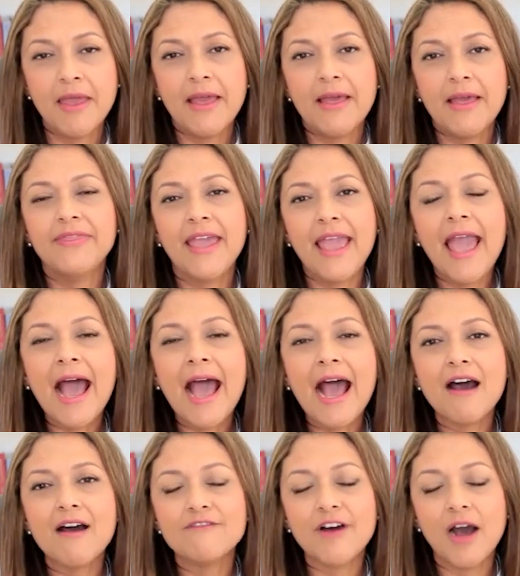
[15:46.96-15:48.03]
They
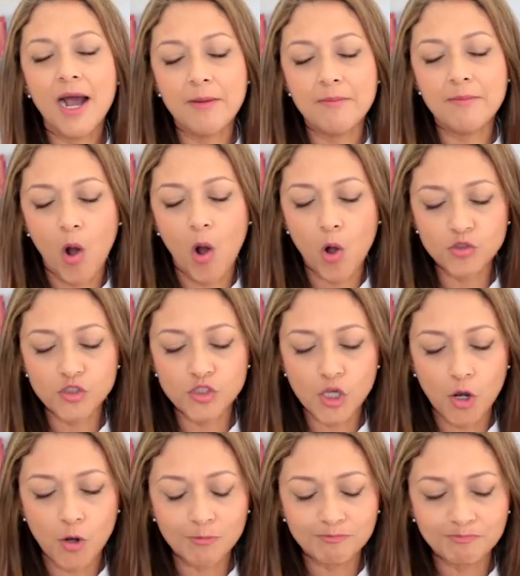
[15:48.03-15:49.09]
have
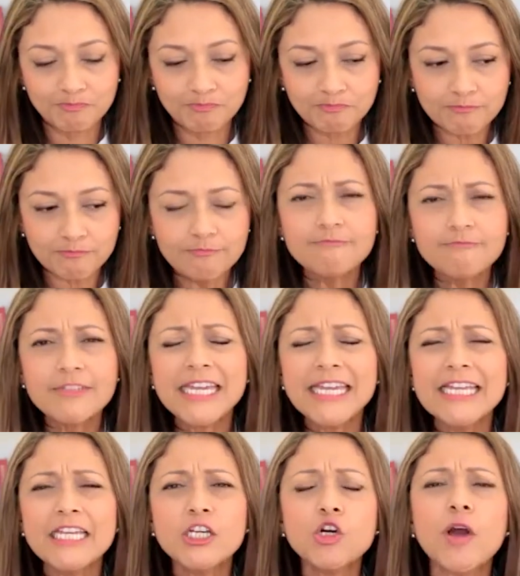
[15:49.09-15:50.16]
also
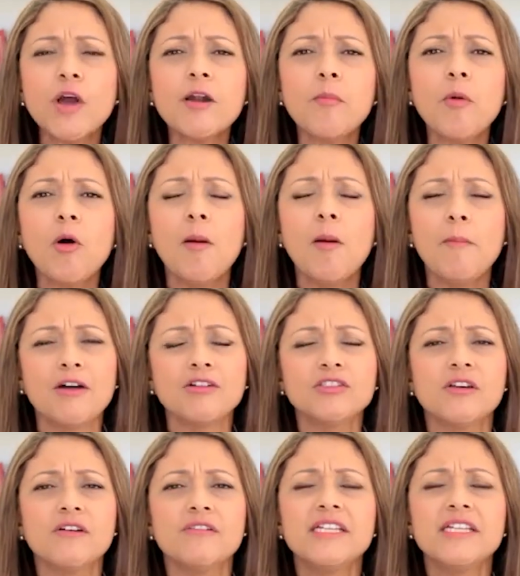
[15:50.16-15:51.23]
incredible
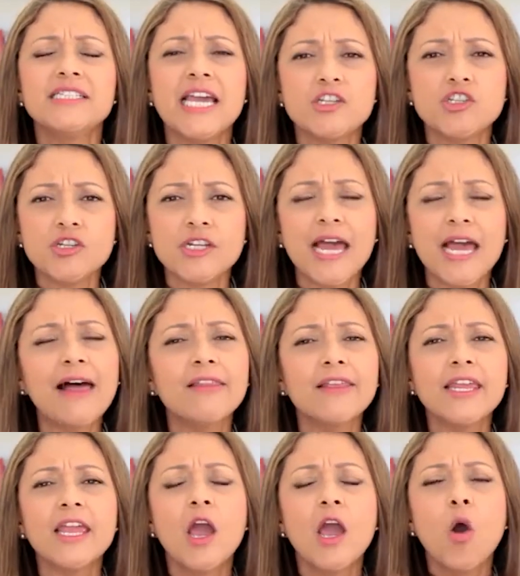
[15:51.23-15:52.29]
amounts of
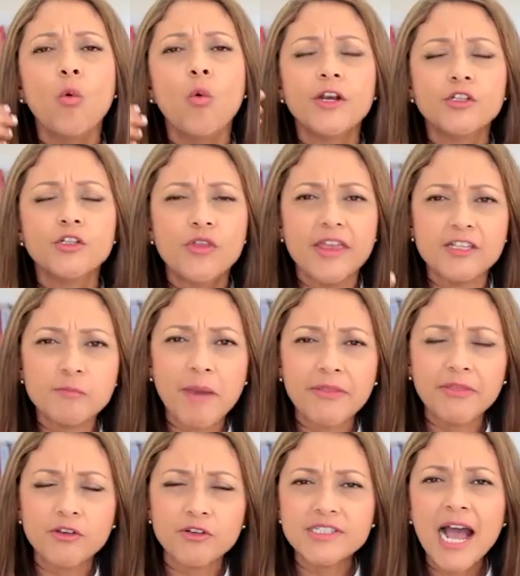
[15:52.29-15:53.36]
intentionality. Where do they
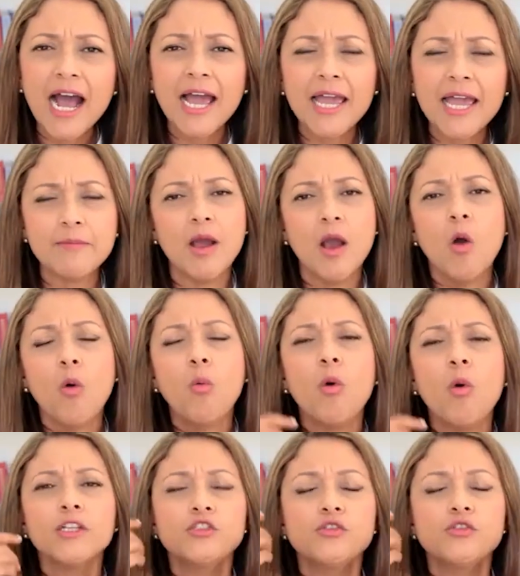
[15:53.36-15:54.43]
spend their time?
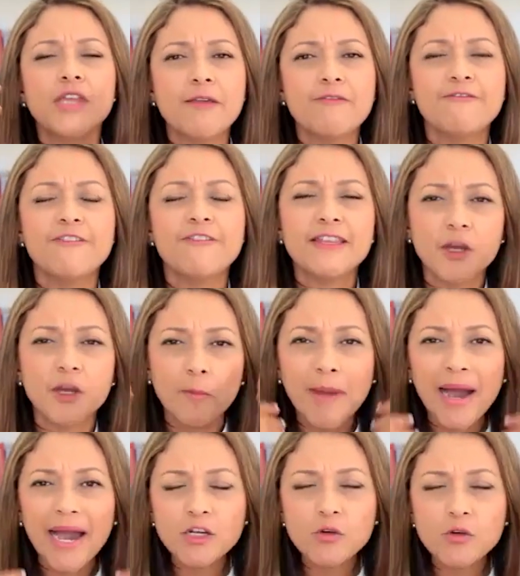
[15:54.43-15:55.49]
What do they feed their
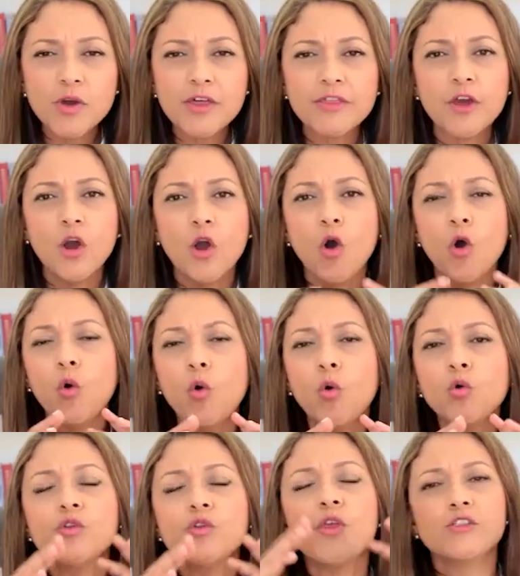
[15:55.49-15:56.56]
mind with?
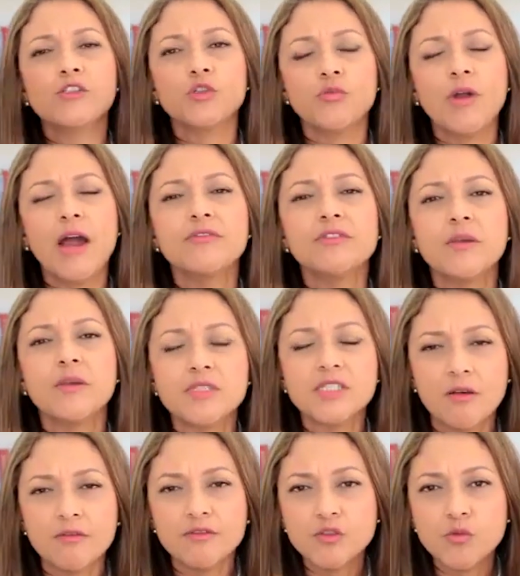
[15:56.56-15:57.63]
Who do they surround
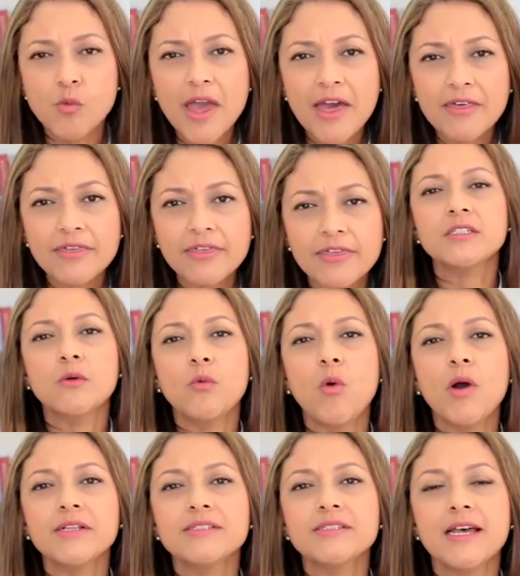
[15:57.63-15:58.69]
themselves with?
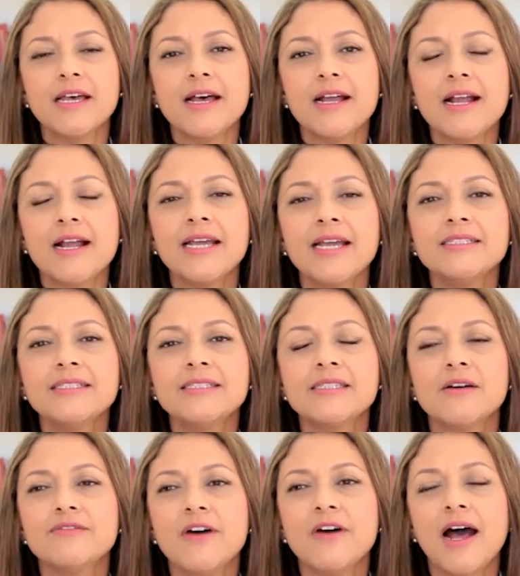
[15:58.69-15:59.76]
What kinds
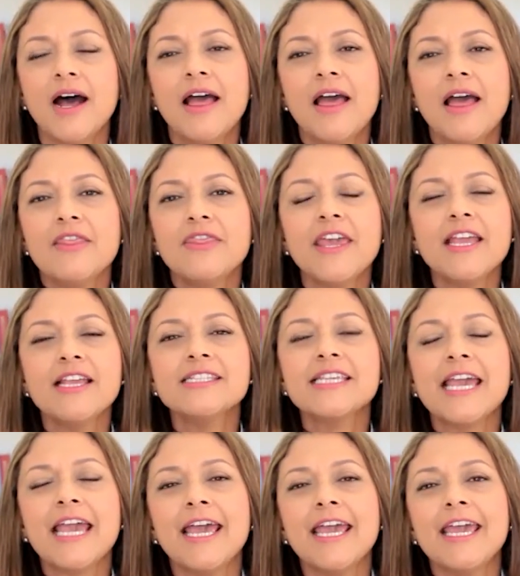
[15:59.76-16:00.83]
of things
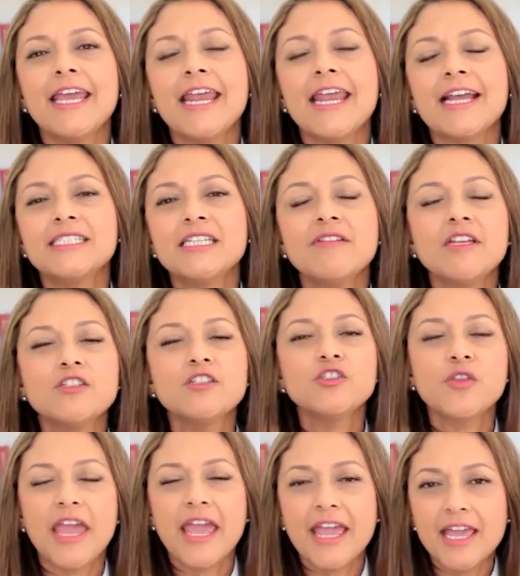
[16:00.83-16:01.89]
and activities
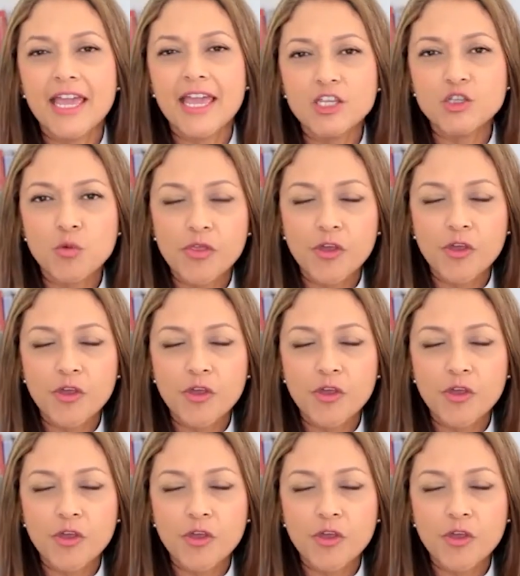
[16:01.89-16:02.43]
do they engage with their